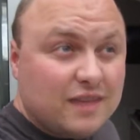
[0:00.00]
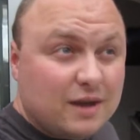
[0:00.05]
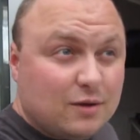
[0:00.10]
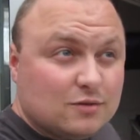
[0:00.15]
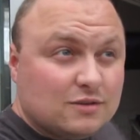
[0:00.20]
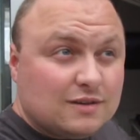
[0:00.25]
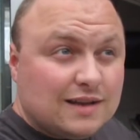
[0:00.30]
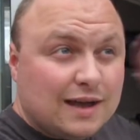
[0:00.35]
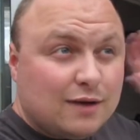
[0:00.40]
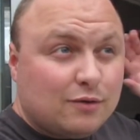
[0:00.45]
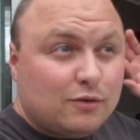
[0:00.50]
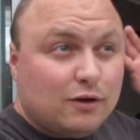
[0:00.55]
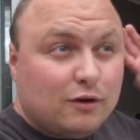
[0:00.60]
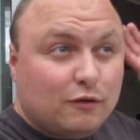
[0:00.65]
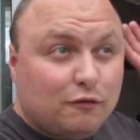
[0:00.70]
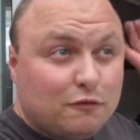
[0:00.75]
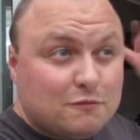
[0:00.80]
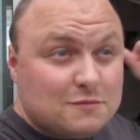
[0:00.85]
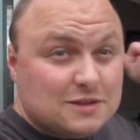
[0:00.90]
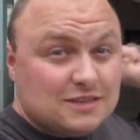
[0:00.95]
that was loud
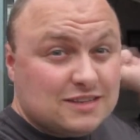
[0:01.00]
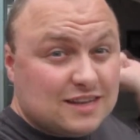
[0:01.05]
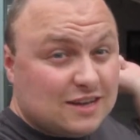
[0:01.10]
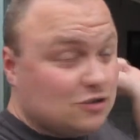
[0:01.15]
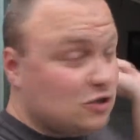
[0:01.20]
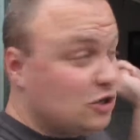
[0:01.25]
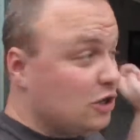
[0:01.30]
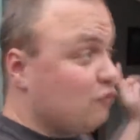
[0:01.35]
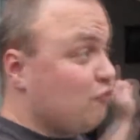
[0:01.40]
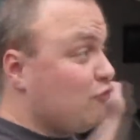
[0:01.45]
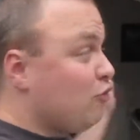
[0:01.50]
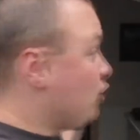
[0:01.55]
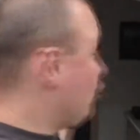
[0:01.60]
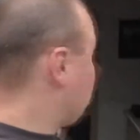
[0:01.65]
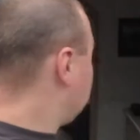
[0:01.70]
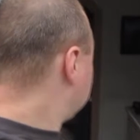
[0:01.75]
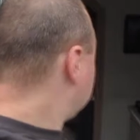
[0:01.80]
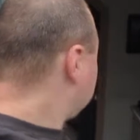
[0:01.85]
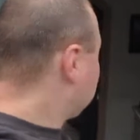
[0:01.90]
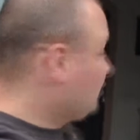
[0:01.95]
enough for me to actually
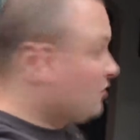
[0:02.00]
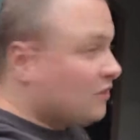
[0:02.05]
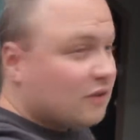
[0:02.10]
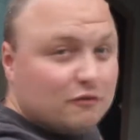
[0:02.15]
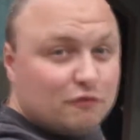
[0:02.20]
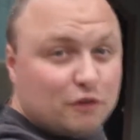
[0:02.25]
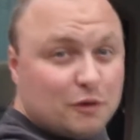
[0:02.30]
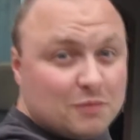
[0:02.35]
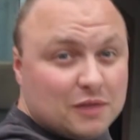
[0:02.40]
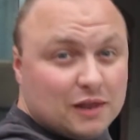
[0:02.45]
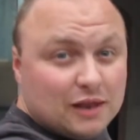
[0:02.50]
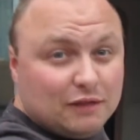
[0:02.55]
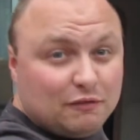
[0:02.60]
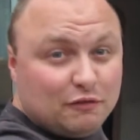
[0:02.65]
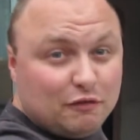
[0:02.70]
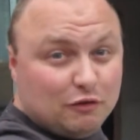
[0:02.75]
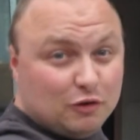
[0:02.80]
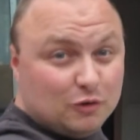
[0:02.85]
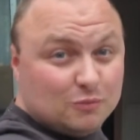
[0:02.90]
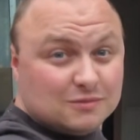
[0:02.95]
run from the
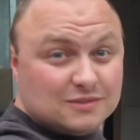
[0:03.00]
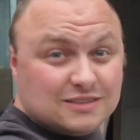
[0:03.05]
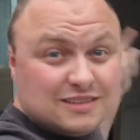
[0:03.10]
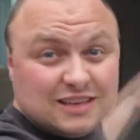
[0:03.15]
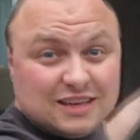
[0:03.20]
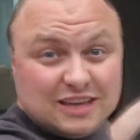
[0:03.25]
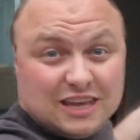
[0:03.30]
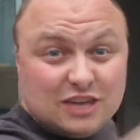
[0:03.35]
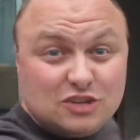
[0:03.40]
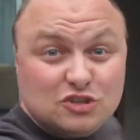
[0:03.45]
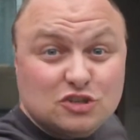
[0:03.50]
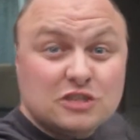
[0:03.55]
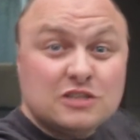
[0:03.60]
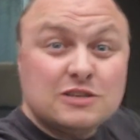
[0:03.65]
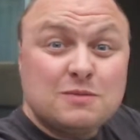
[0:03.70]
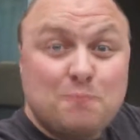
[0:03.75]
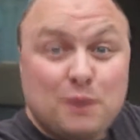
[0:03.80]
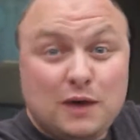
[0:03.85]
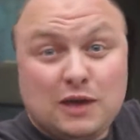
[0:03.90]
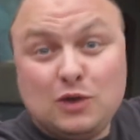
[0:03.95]
living room to the kitchen
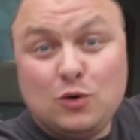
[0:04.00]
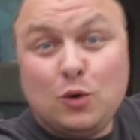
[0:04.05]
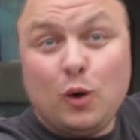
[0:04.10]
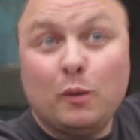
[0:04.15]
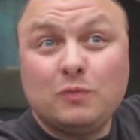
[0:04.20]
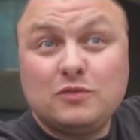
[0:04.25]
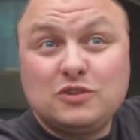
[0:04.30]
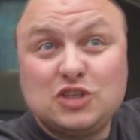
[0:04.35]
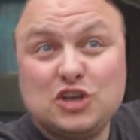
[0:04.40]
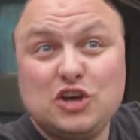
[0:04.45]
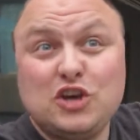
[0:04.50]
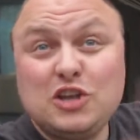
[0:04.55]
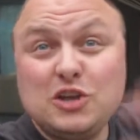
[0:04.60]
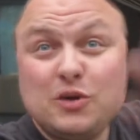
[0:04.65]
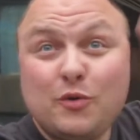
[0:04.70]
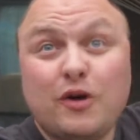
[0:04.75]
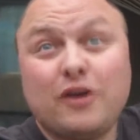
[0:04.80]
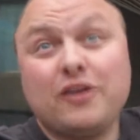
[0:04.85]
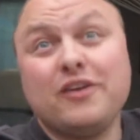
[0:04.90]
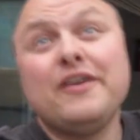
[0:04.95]
to pick you up, turn
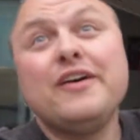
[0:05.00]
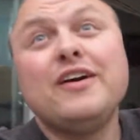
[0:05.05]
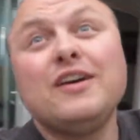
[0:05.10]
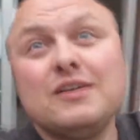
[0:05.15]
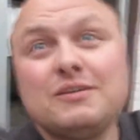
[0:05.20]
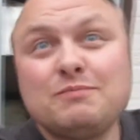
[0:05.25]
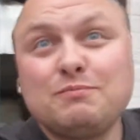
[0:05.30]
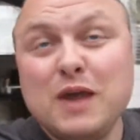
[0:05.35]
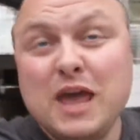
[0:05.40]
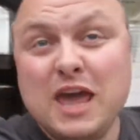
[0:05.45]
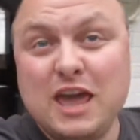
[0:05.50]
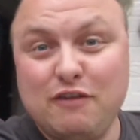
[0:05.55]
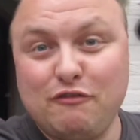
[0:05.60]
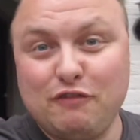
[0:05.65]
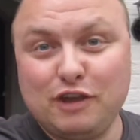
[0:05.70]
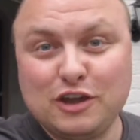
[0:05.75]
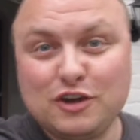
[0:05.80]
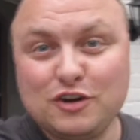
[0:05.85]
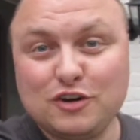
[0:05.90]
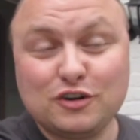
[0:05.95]
you on, hit
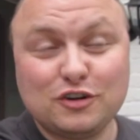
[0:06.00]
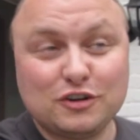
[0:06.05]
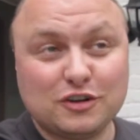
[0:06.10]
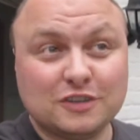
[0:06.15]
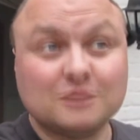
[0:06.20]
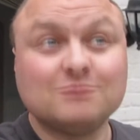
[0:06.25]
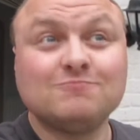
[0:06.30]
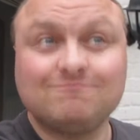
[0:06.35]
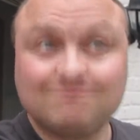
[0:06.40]
record.